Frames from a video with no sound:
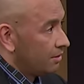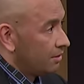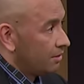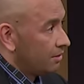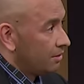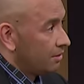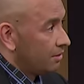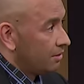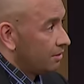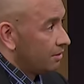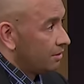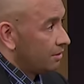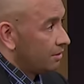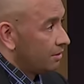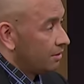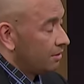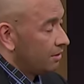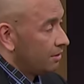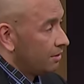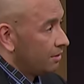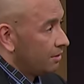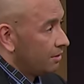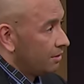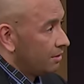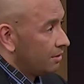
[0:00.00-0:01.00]

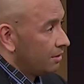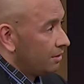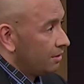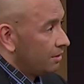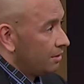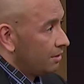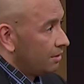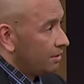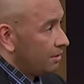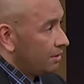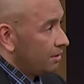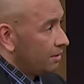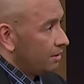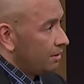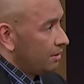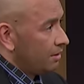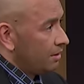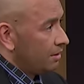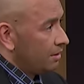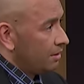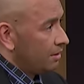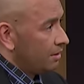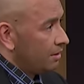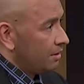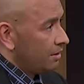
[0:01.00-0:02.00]

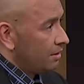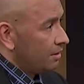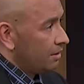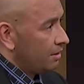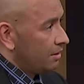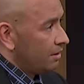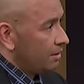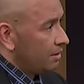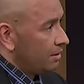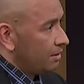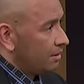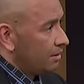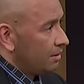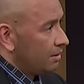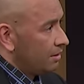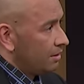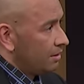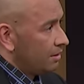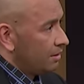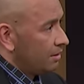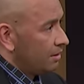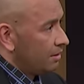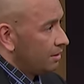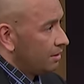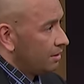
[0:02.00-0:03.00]

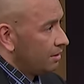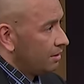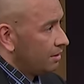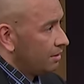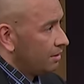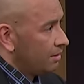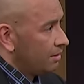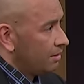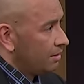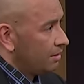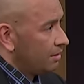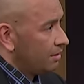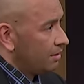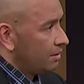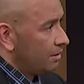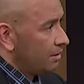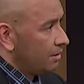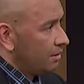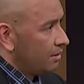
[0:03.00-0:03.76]
(silent)